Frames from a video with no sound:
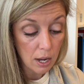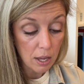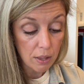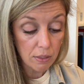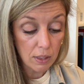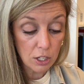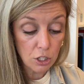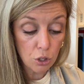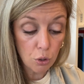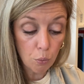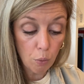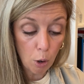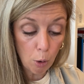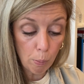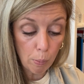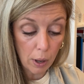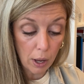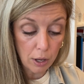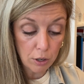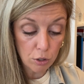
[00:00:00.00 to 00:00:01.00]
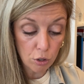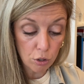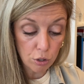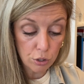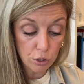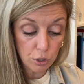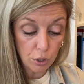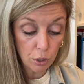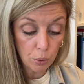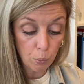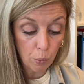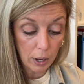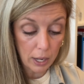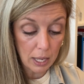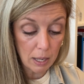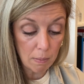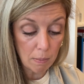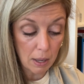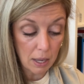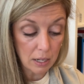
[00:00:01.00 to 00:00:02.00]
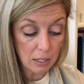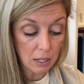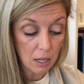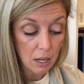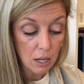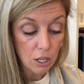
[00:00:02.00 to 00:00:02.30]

that Europa understood what he meant